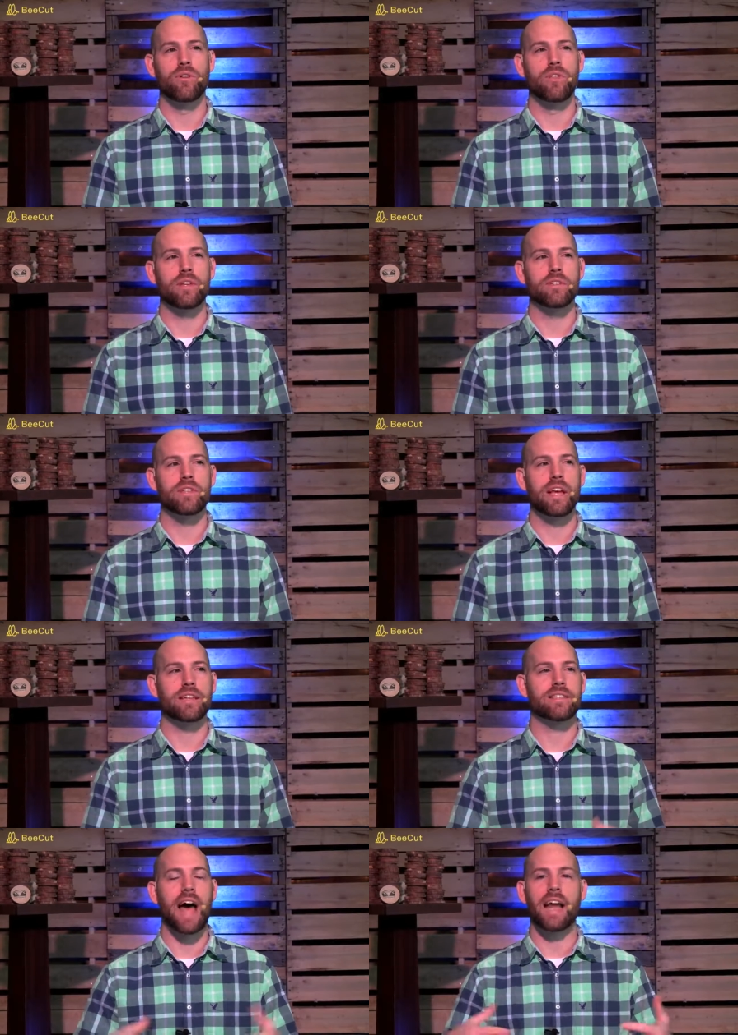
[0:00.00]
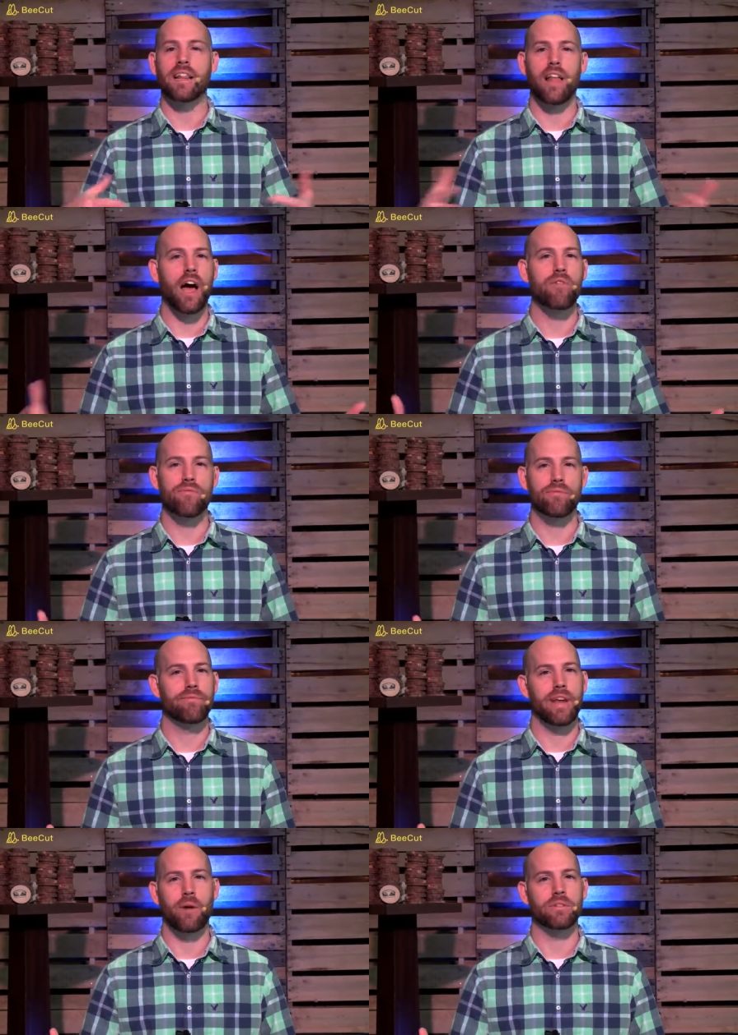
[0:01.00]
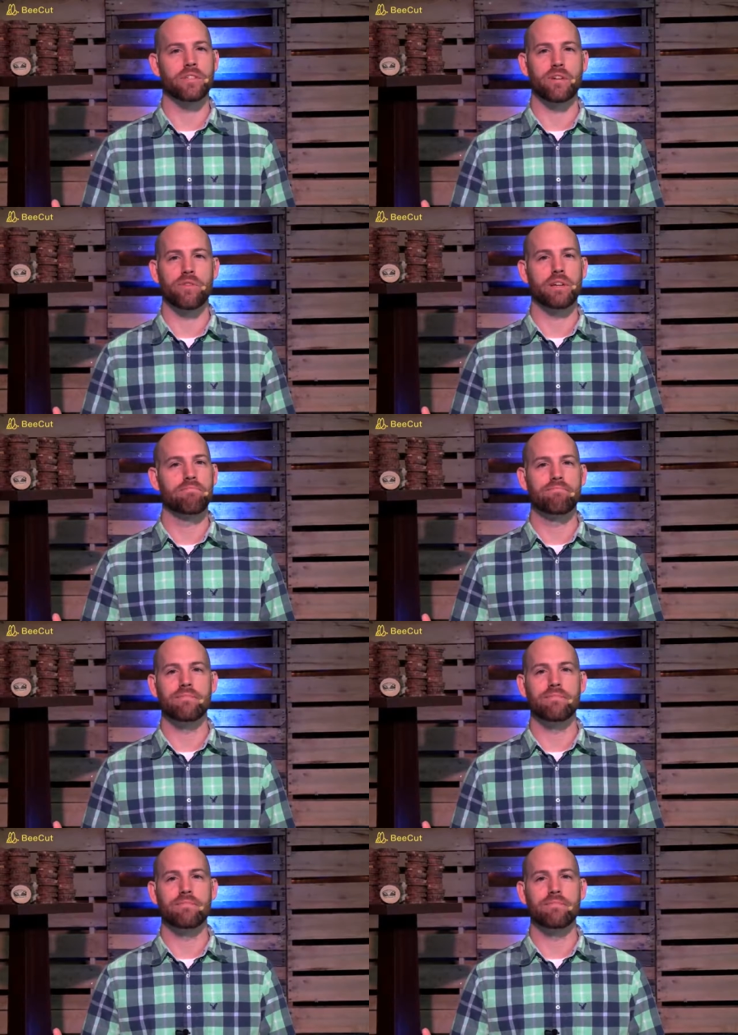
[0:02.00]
this exciting life that I was living.